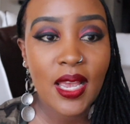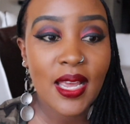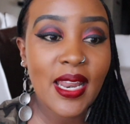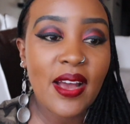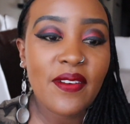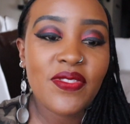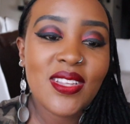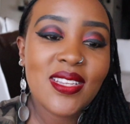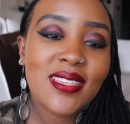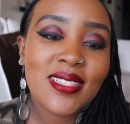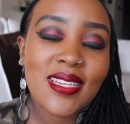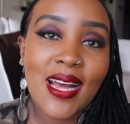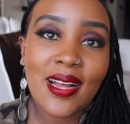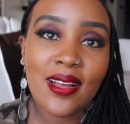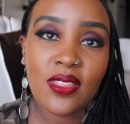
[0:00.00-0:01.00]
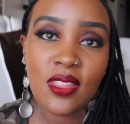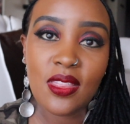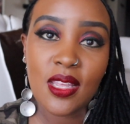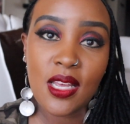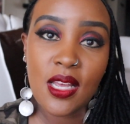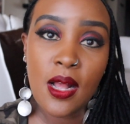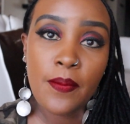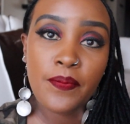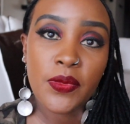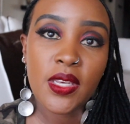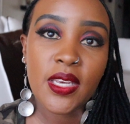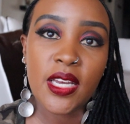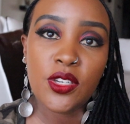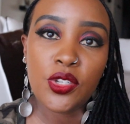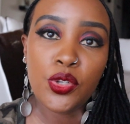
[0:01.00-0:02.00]
and have this stack that they
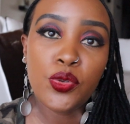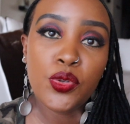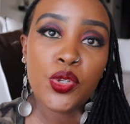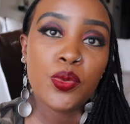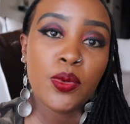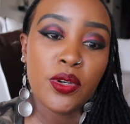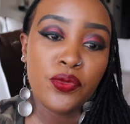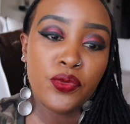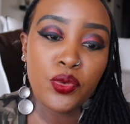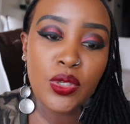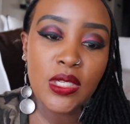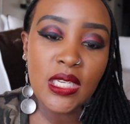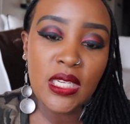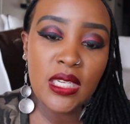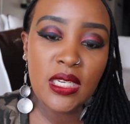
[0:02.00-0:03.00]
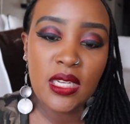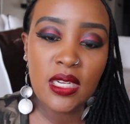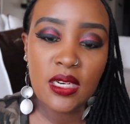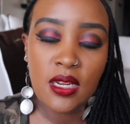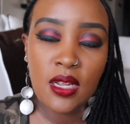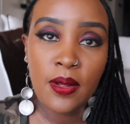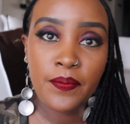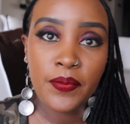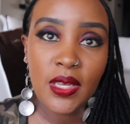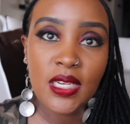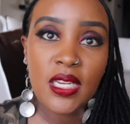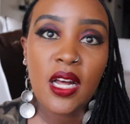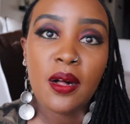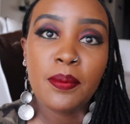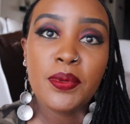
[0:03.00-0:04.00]
get used to a routine and
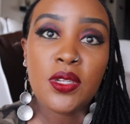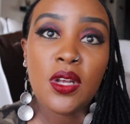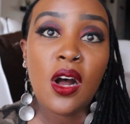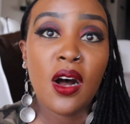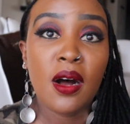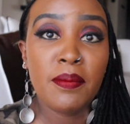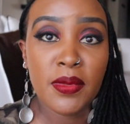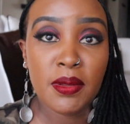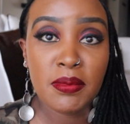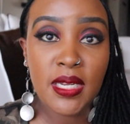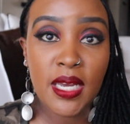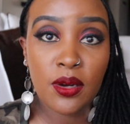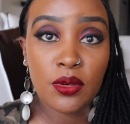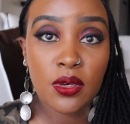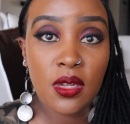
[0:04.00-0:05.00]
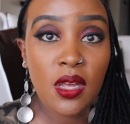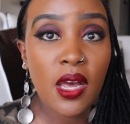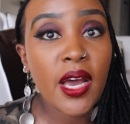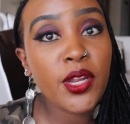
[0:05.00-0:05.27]
it helps calm them down.